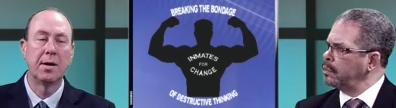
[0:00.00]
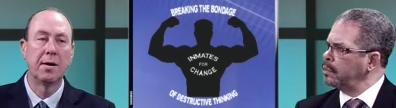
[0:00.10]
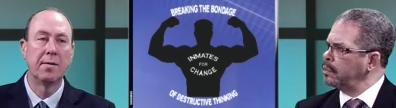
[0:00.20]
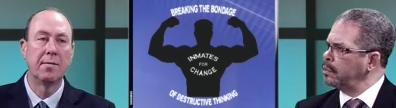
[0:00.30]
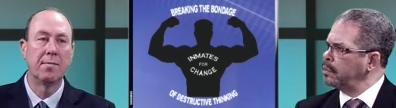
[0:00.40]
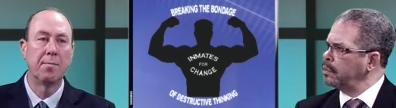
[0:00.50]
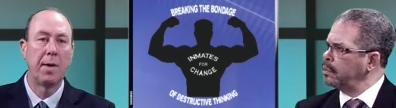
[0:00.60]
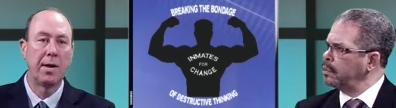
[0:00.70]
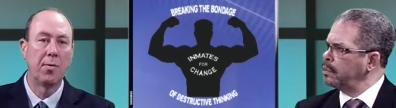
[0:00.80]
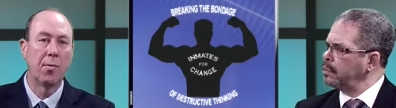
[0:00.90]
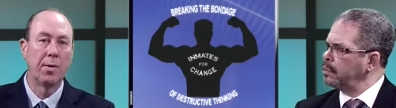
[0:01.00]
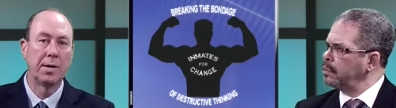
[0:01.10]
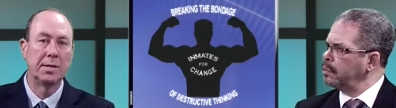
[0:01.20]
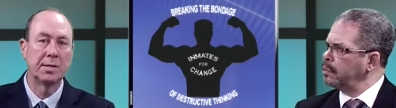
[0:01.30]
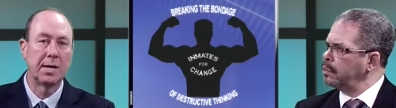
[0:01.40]
Speaker 1: of
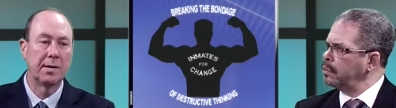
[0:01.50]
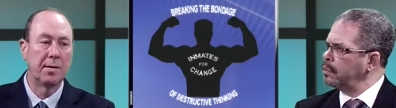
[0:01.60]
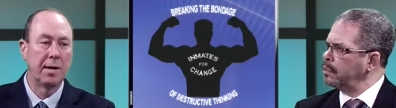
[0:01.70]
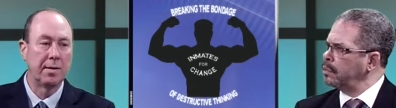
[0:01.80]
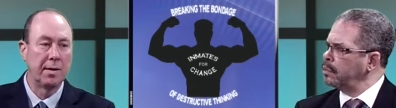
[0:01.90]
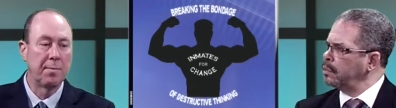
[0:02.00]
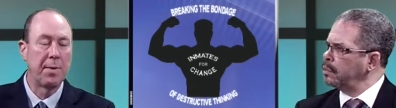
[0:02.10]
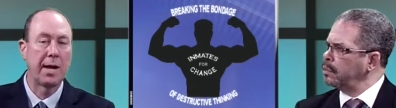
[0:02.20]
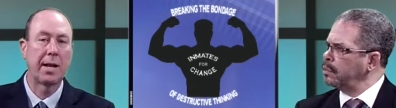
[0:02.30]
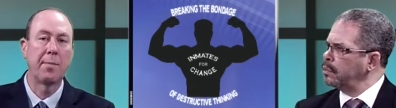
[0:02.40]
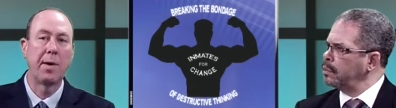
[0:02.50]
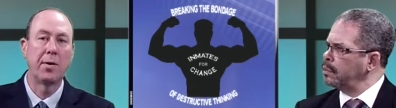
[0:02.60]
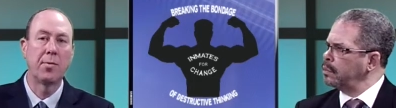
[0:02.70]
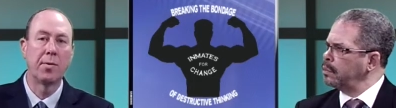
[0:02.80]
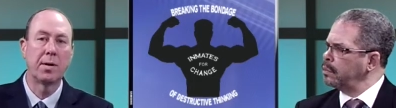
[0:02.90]
minorities and, and the impact on
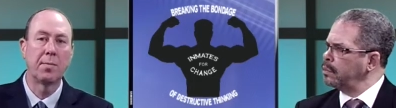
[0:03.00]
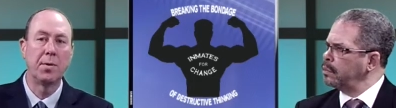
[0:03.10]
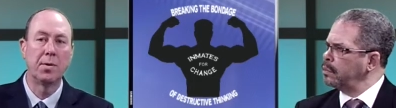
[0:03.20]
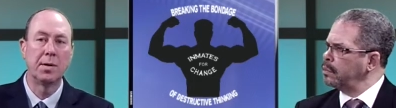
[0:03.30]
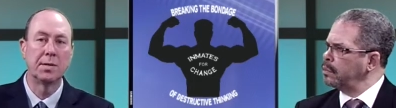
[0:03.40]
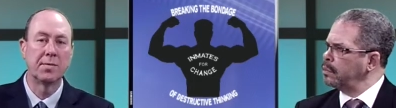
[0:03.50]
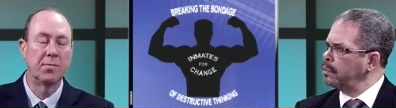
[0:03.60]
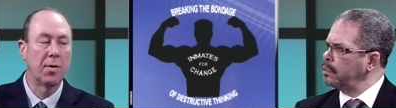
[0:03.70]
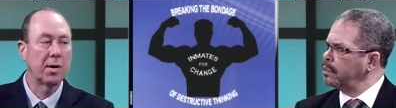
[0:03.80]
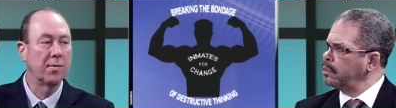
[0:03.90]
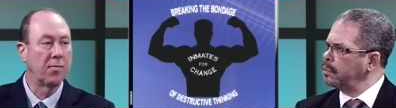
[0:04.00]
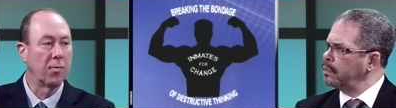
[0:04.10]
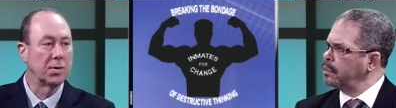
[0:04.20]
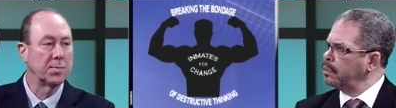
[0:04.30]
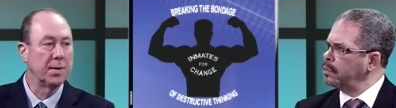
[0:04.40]
minority communities of drug
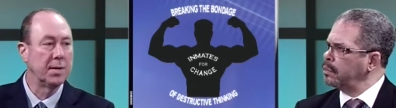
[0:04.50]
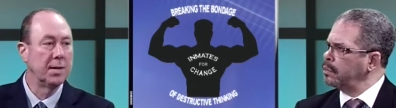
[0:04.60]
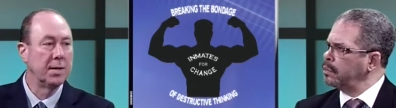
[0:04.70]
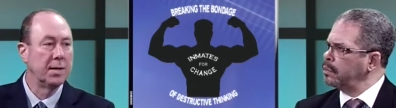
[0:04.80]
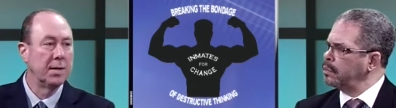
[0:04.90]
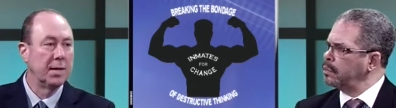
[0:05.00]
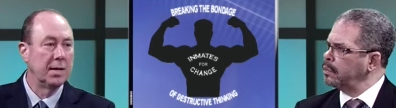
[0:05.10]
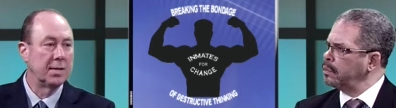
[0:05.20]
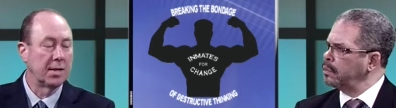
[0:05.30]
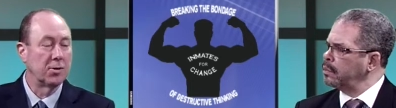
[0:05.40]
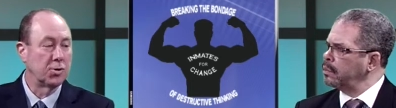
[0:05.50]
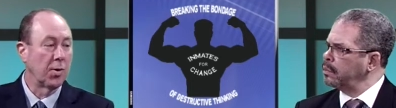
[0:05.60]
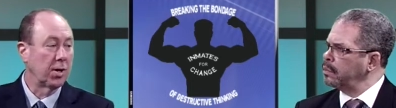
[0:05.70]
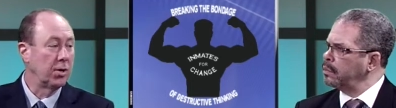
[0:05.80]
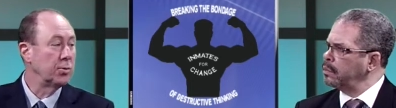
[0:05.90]
enforcement is that there's
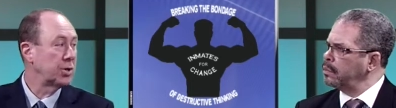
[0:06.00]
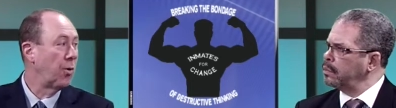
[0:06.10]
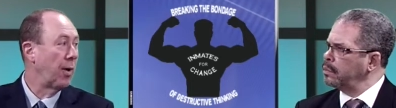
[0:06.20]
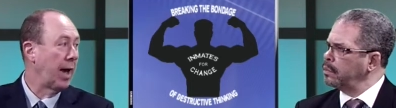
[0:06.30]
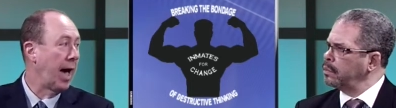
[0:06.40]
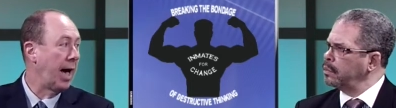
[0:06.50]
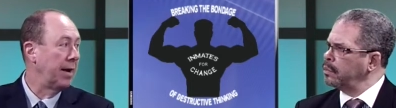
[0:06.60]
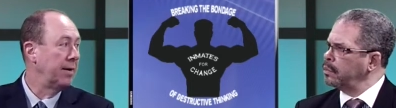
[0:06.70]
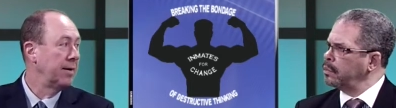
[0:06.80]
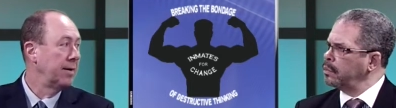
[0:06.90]
drug use going on